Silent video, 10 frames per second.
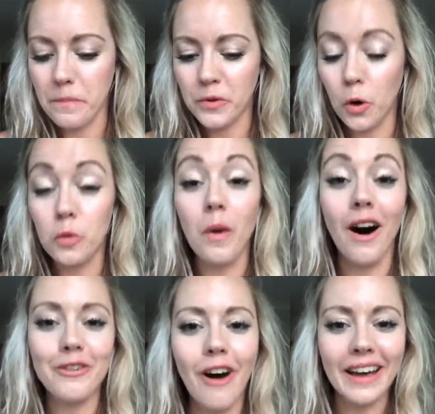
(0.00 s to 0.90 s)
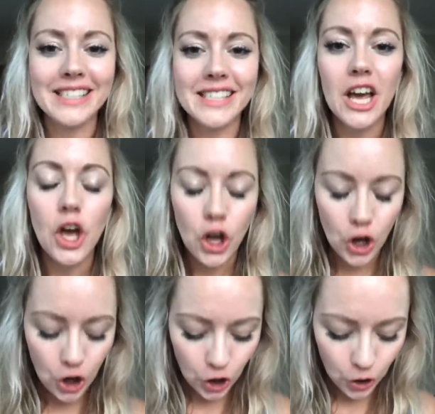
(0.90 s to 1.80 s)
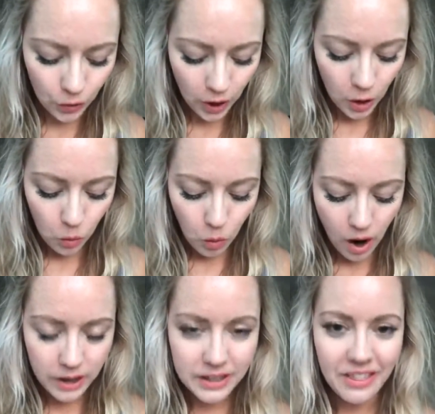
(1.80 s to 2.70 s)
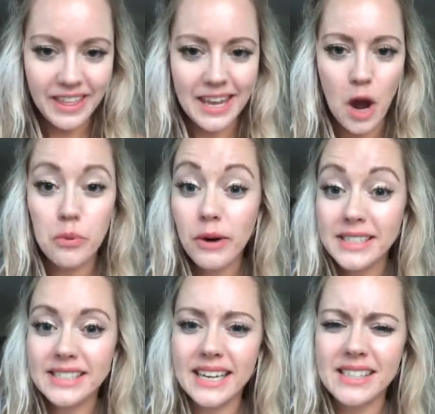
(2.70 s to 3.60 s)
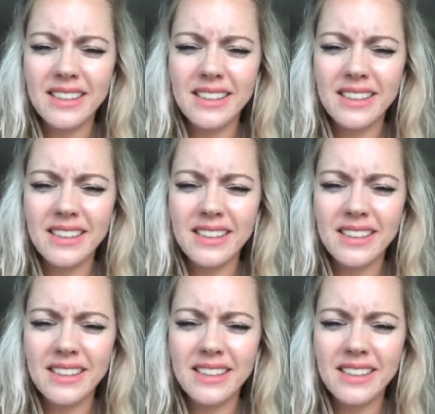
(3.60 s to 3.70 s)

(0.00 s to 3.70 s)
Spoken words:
called Mark Wright, who won The Apprentice.